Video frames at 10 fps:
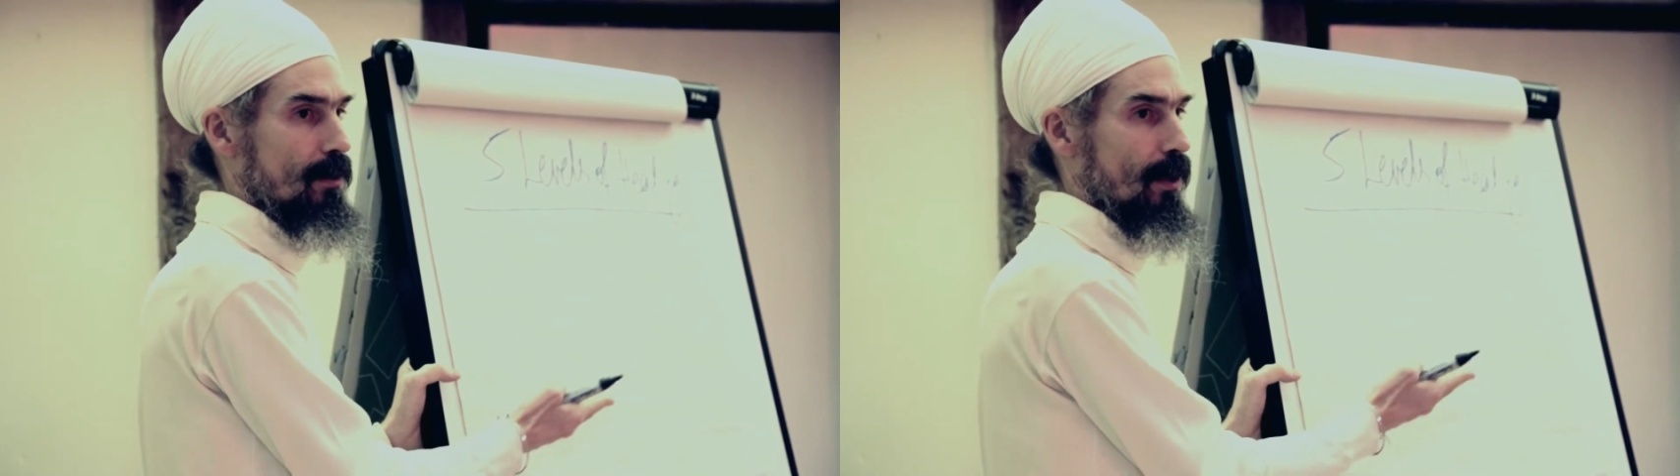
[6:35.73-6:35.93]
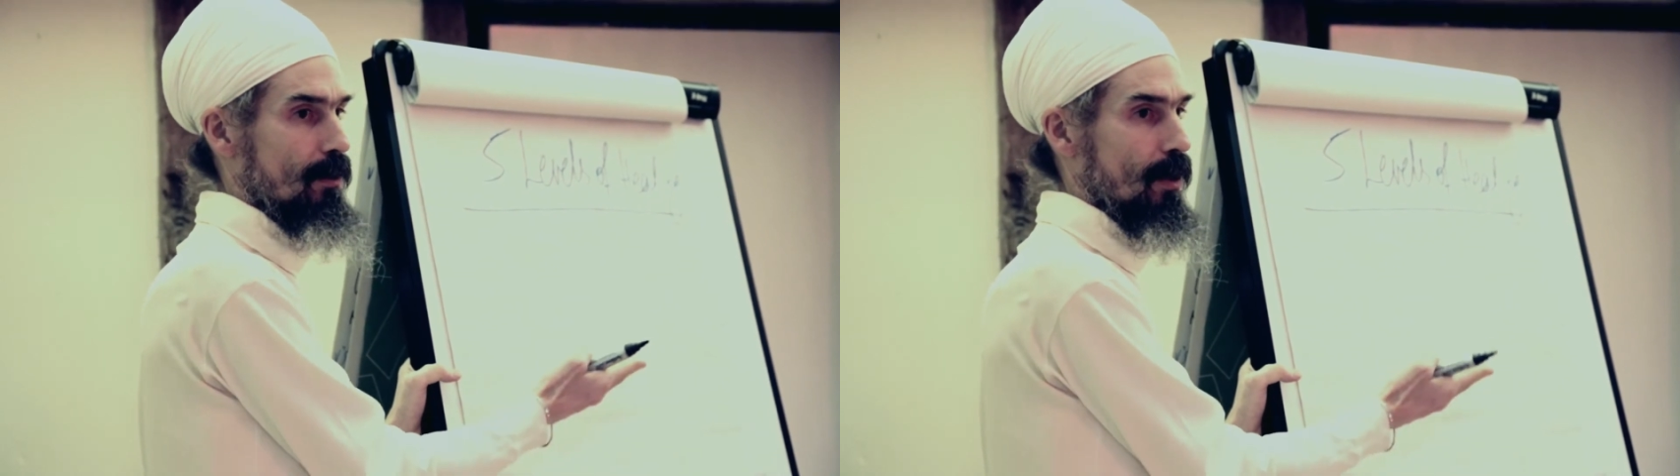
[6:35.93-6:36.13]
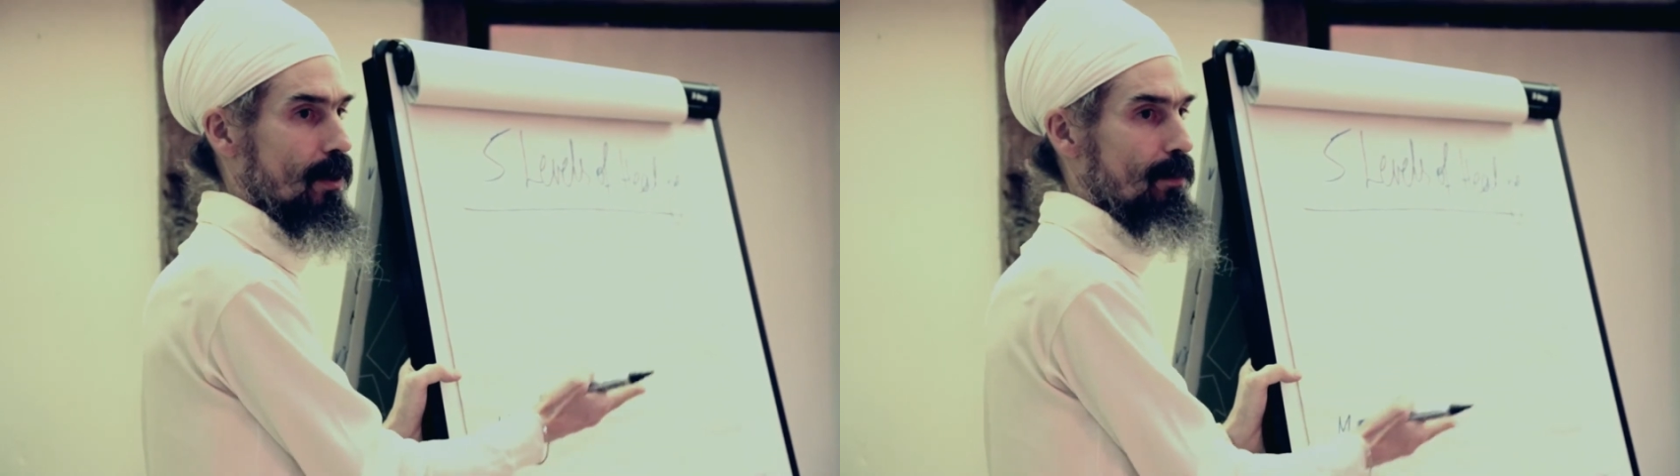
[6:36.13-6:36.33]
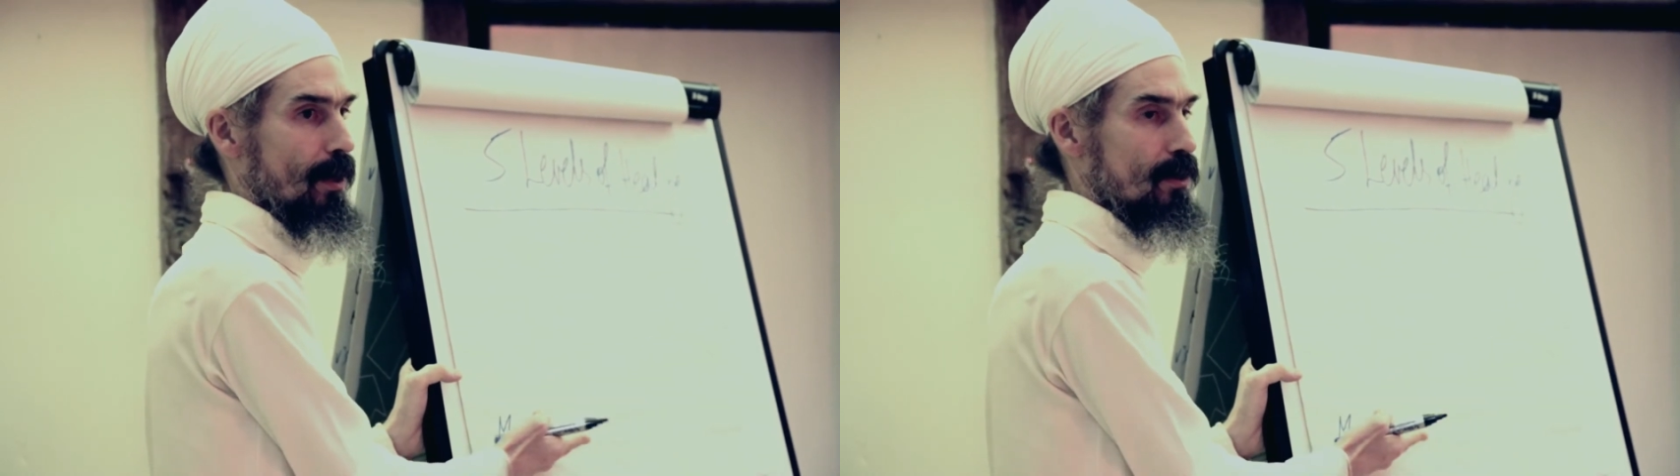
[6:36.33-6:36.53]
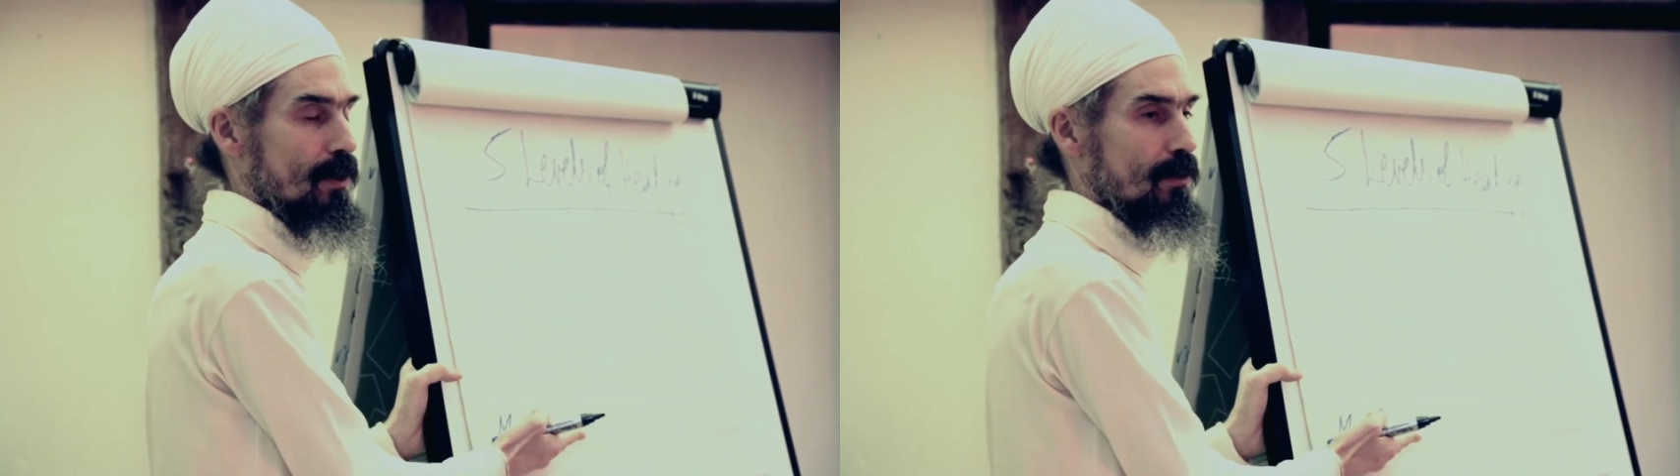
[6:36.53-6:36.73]
You know, Yogi
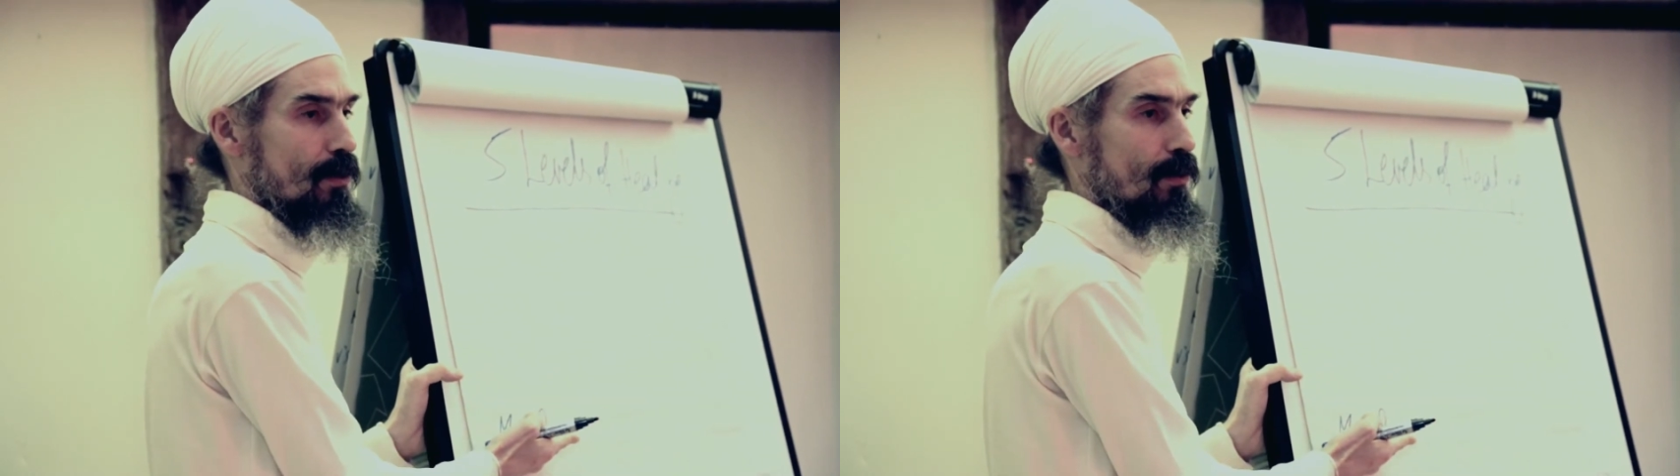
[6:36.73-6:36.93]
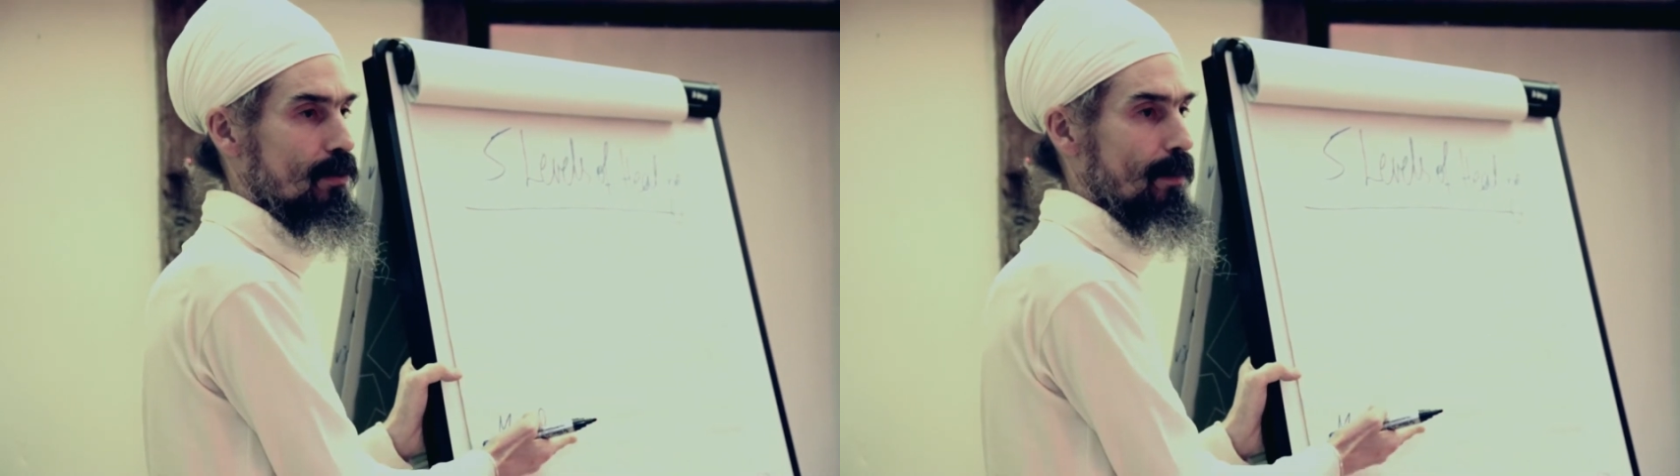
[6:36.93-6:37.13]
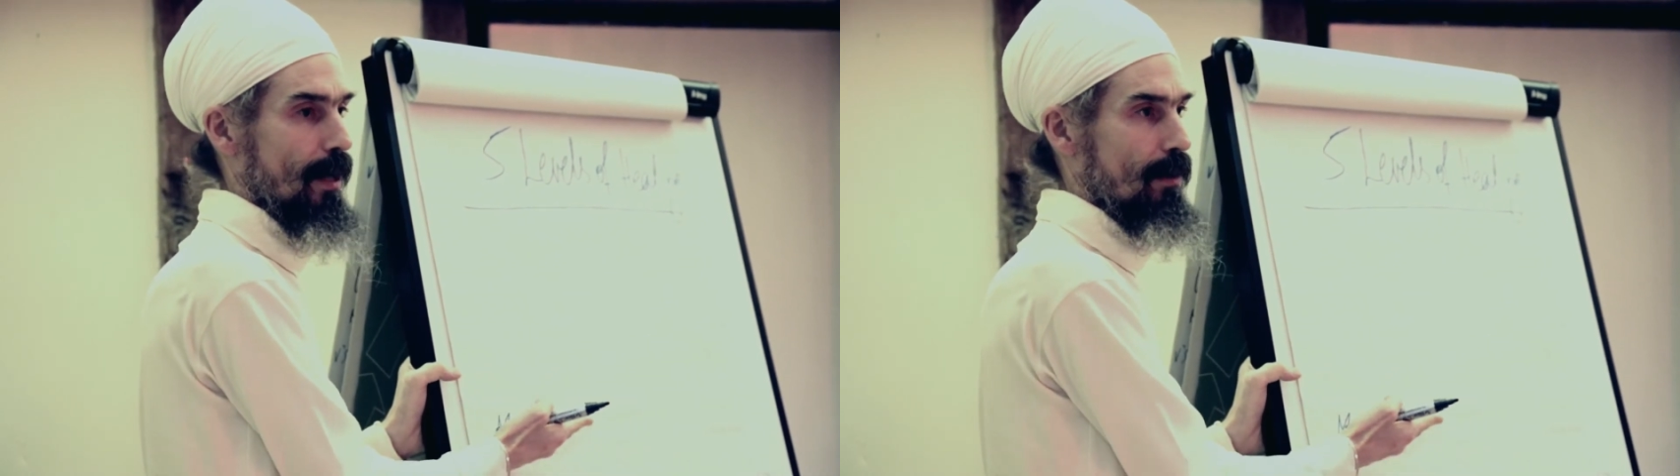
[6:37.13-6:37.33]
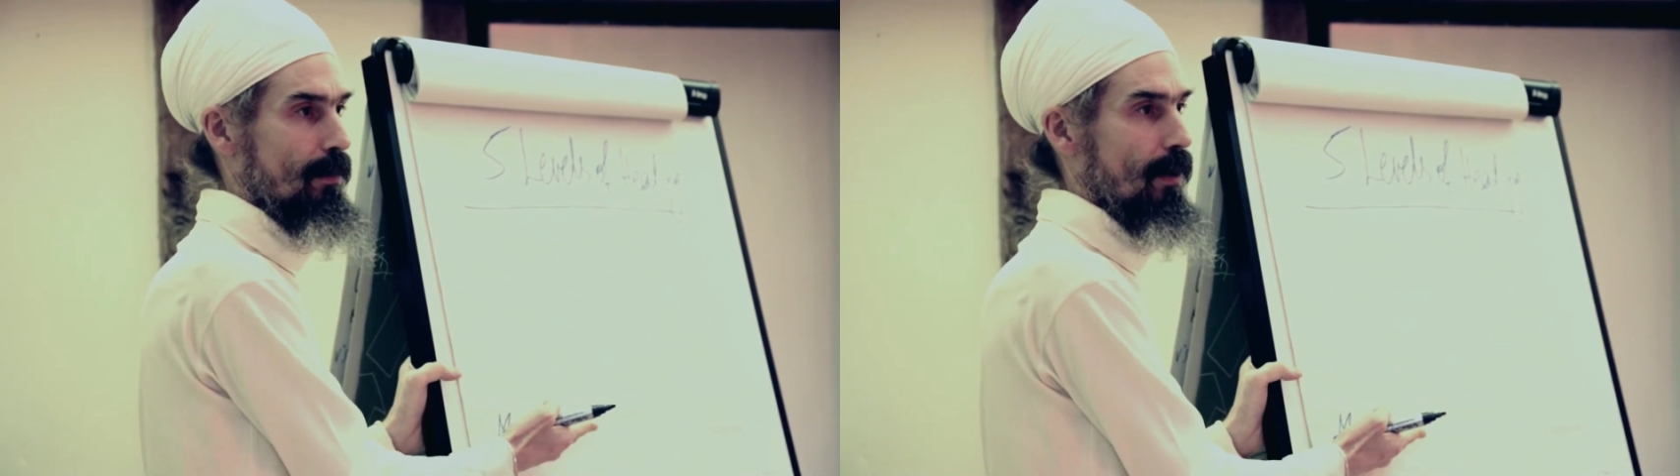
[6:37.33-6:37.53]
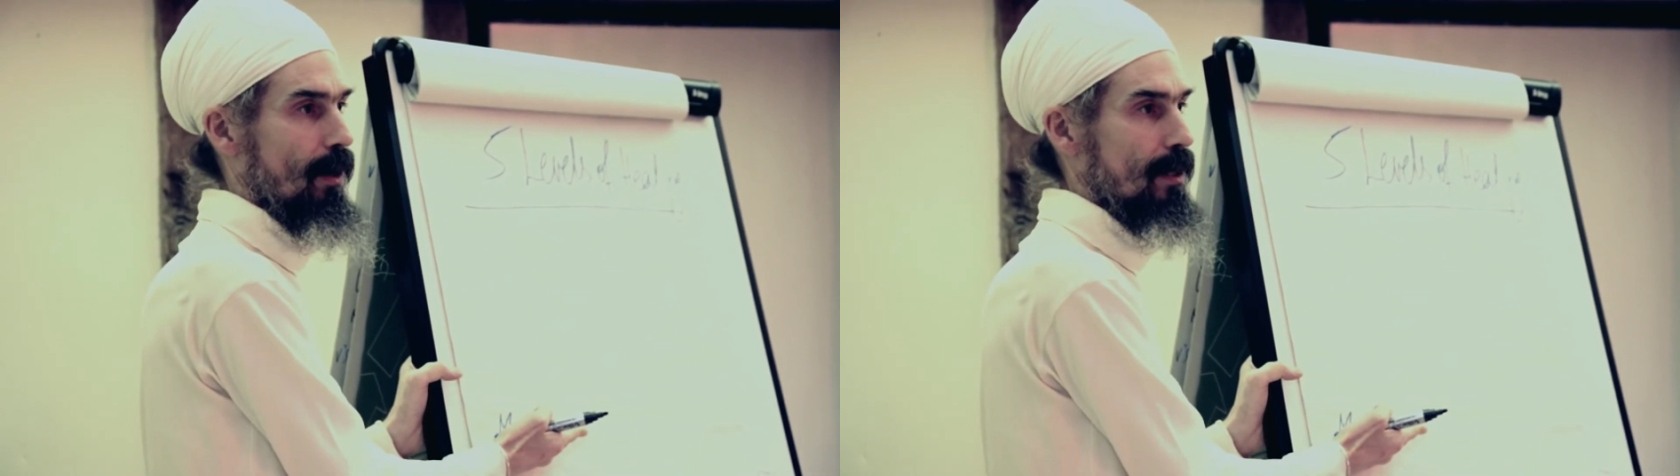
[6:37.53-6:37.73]
Bhajan talks about the
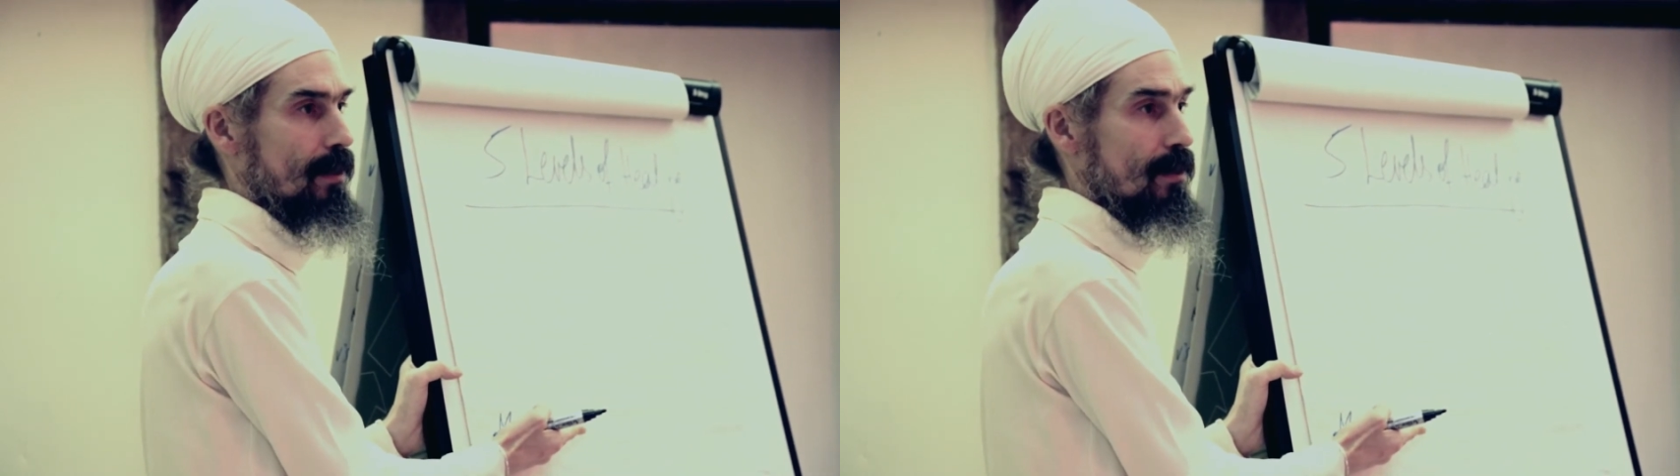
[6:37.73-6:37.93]
mind